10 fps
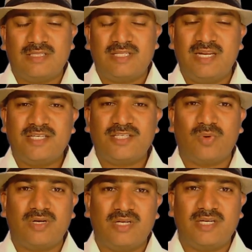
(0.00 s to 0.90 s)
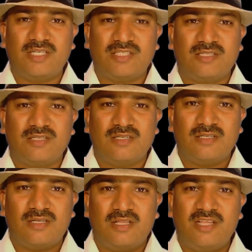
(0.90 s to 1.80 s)
The next one is
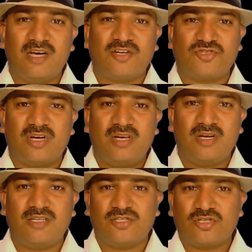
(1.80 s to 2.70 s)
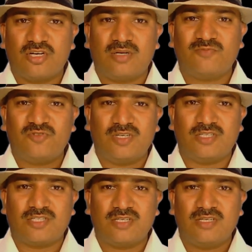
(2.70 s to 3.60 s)
the Agile and the Scrum
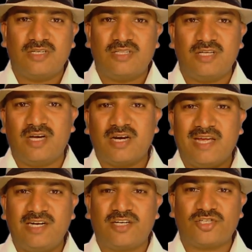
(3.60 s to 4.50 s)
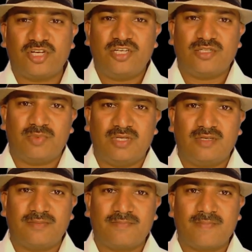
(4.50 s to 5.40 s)
words, they are interchangeable.
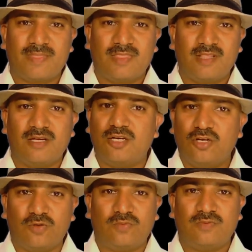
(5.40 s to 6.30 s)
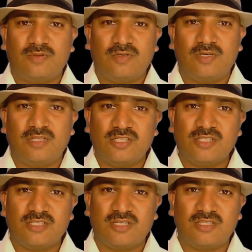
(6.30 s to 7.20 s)
No, this
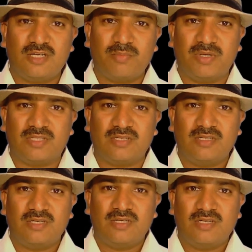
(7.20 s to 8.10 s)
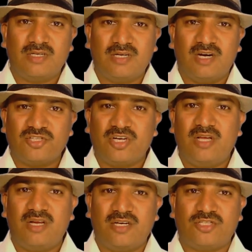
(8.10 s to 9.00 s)
is another myth.
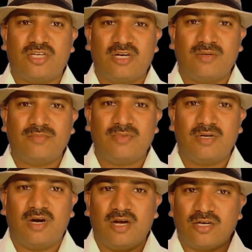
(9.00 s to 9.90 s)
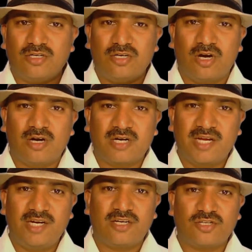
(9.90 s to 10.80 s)
Agile and Scrum are not
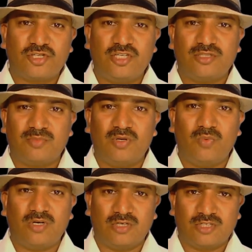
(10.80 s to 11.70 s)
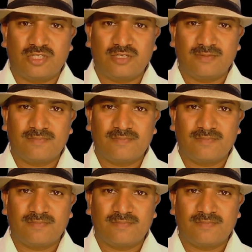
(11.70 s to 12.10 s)
interchangeable words.